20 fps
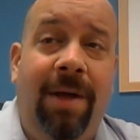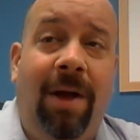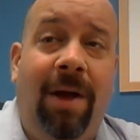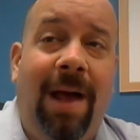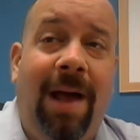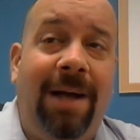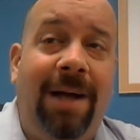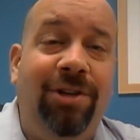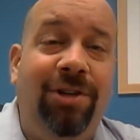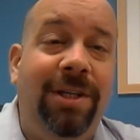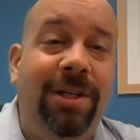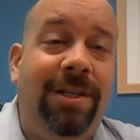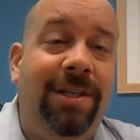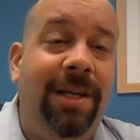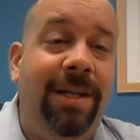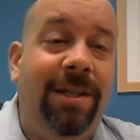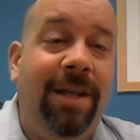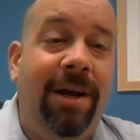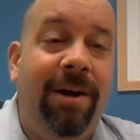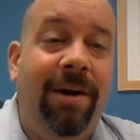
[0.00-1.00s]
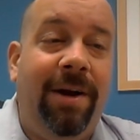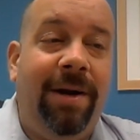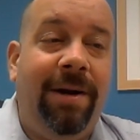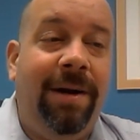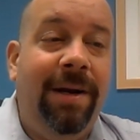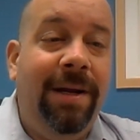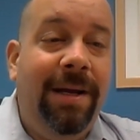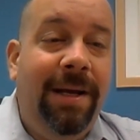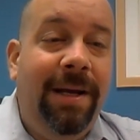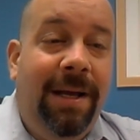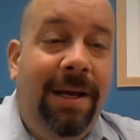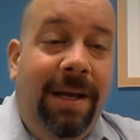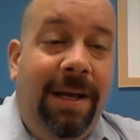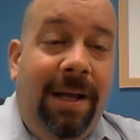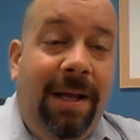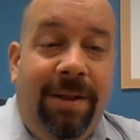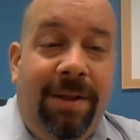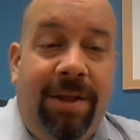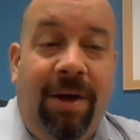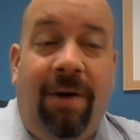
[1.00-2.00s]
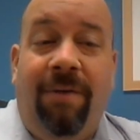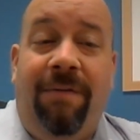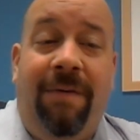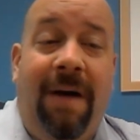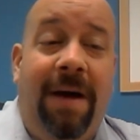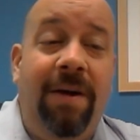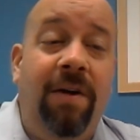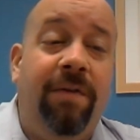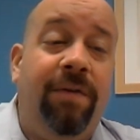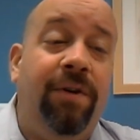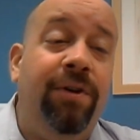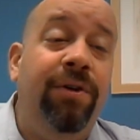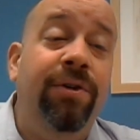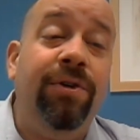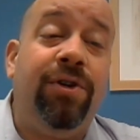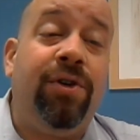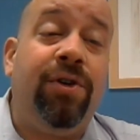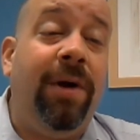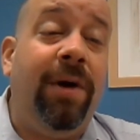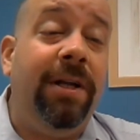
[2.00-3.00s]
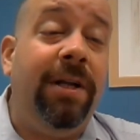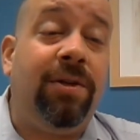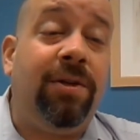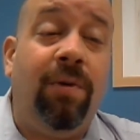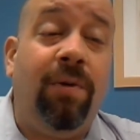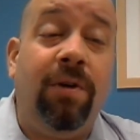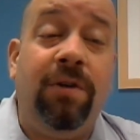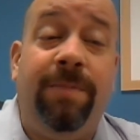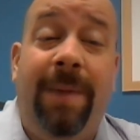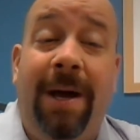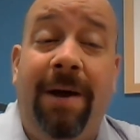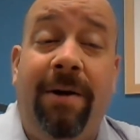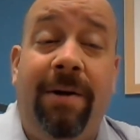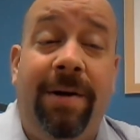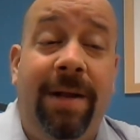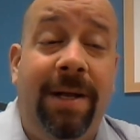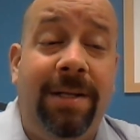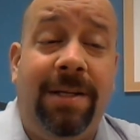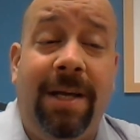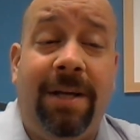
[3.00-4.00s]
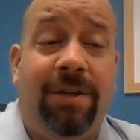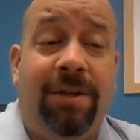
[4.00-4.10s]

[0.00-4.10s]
They'll actually sit there and they'll fight over whose credit score is better, and that's